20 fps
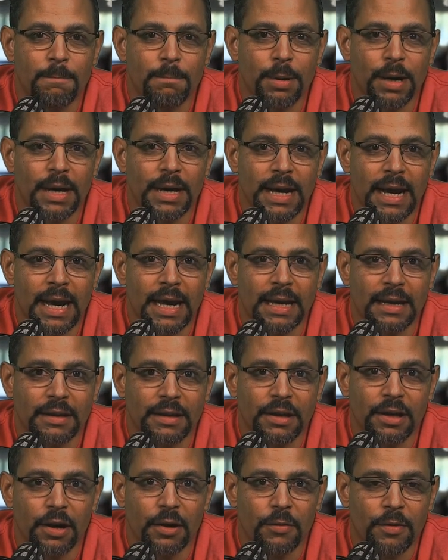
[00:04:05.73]
But hey,
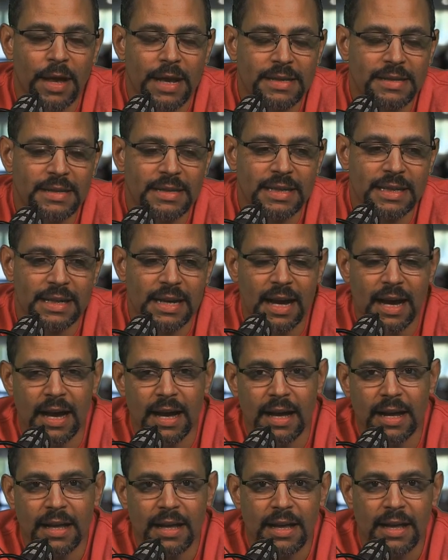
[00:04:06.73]
you know, that's
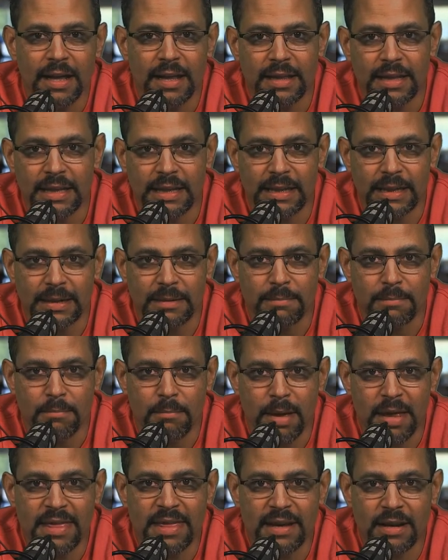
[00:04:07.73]
the
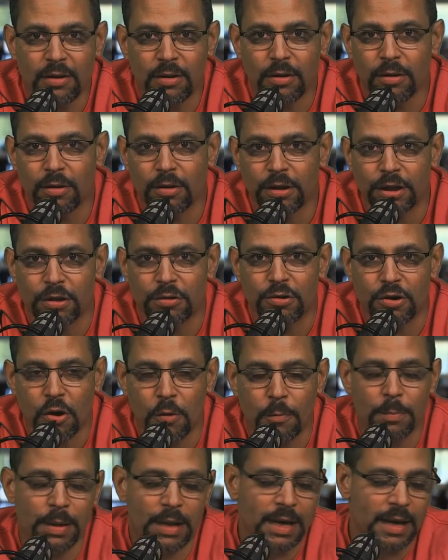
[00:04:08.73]
mythical
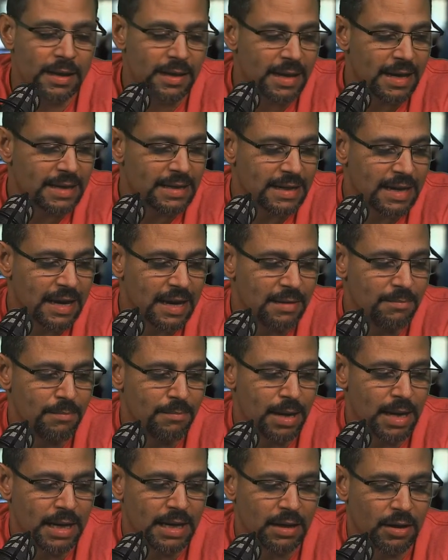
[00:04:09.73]
utopia that
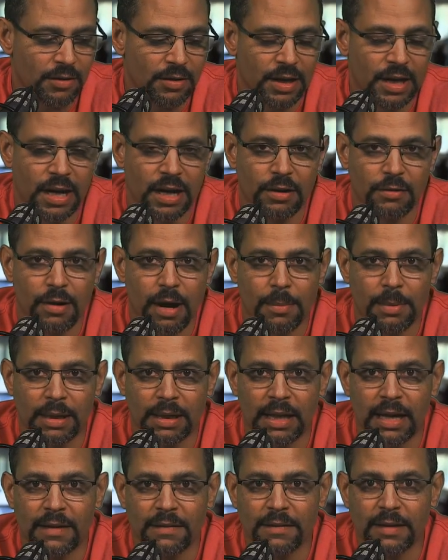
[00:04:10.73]
many on the gun-grabbing
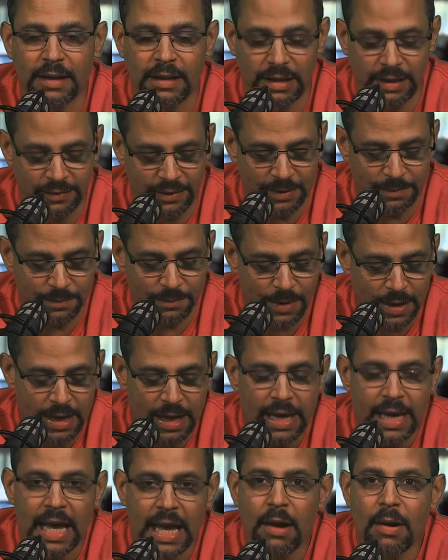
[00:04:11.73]
left live in.
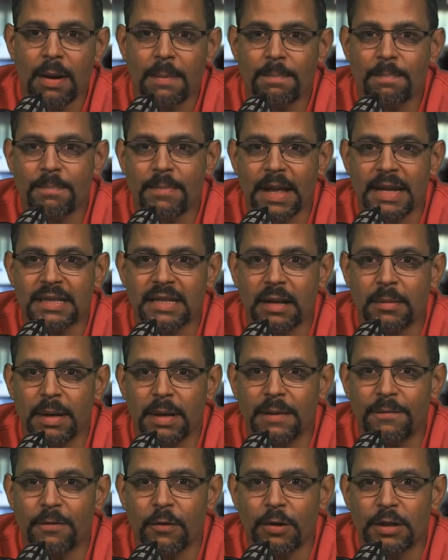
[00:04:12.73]
Anyway, that's going to be
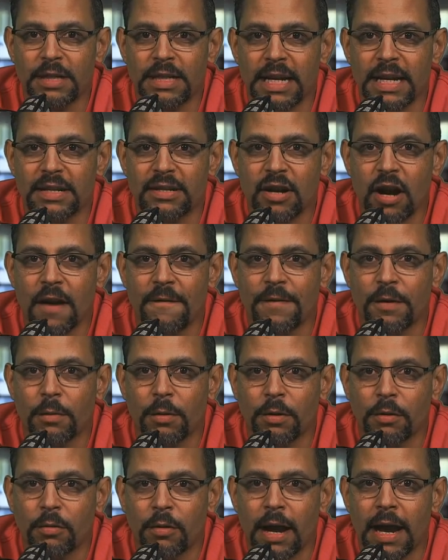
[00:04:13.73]
it for today's Coffee
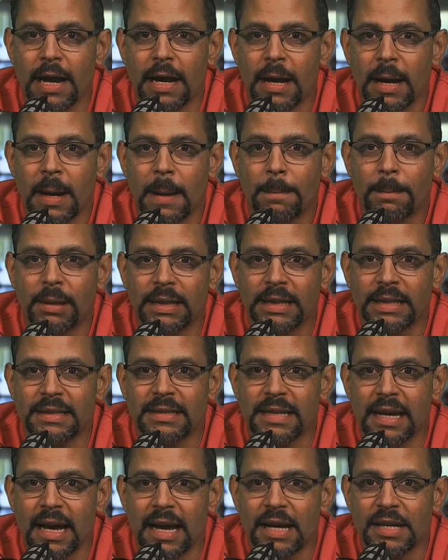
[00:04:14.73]
with Craig. Please
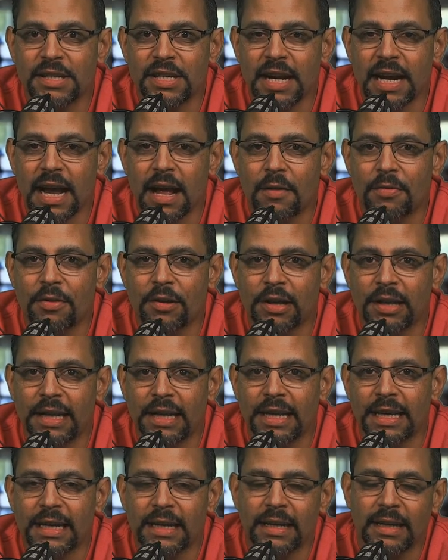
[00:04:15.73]
check out the
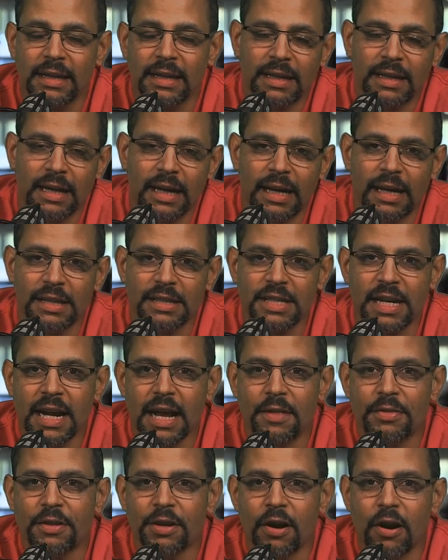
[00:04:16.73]
link. Check
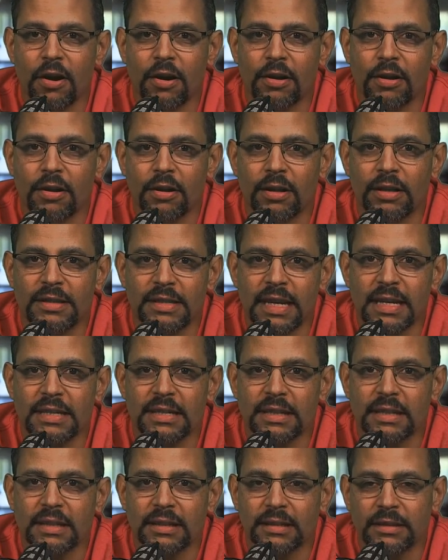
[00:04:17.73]
out the article. It's
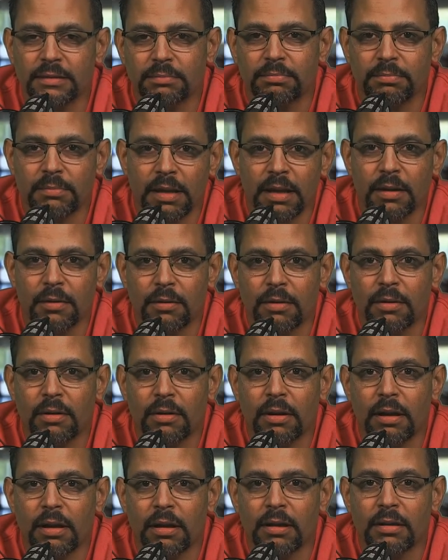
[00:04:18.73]
actually, you know,
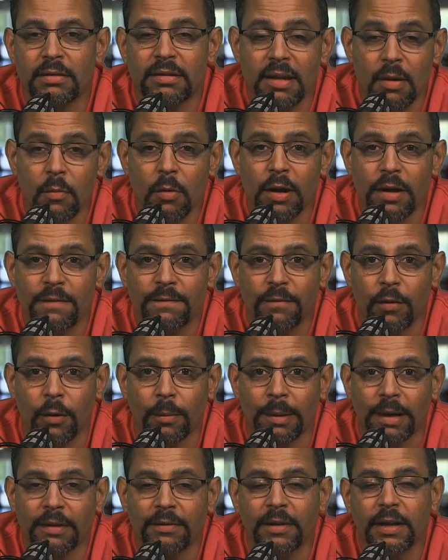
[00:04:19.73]
somewhat
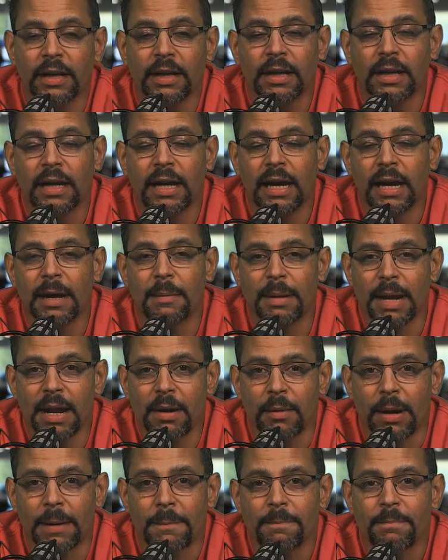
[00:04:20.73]
informative. But
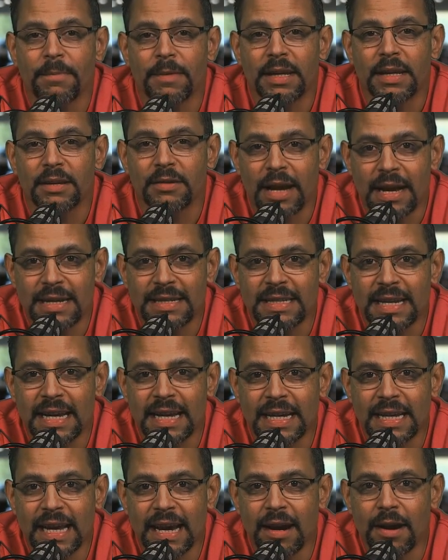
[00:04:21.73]
anyway, you guys
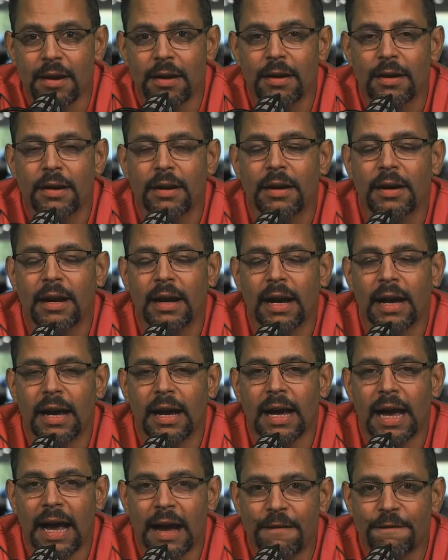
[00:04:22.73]
take care,
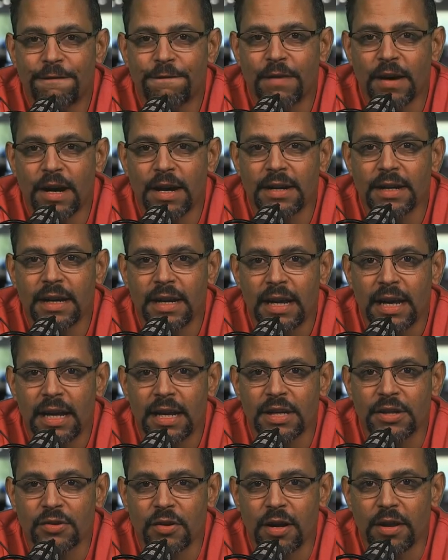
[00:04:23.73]
have fun,
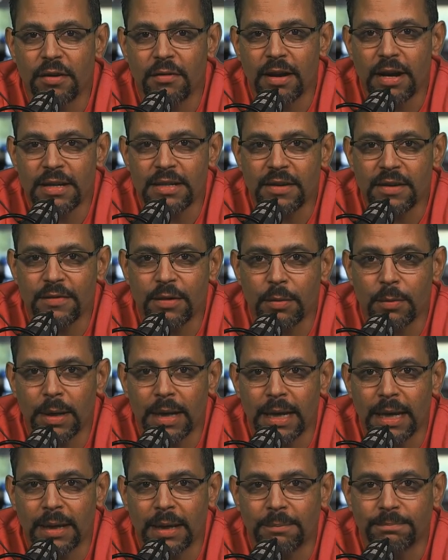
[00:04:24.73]
and enjoy the rest of your
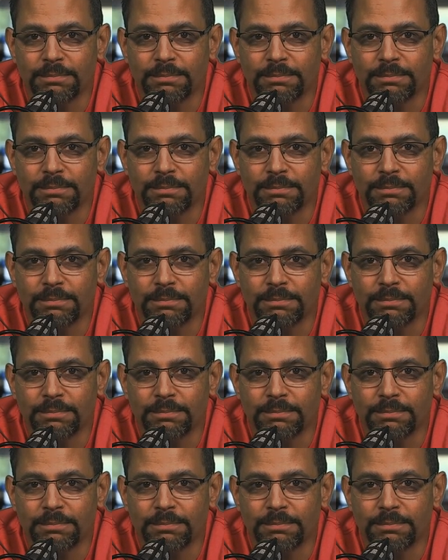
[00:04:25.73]
weekend.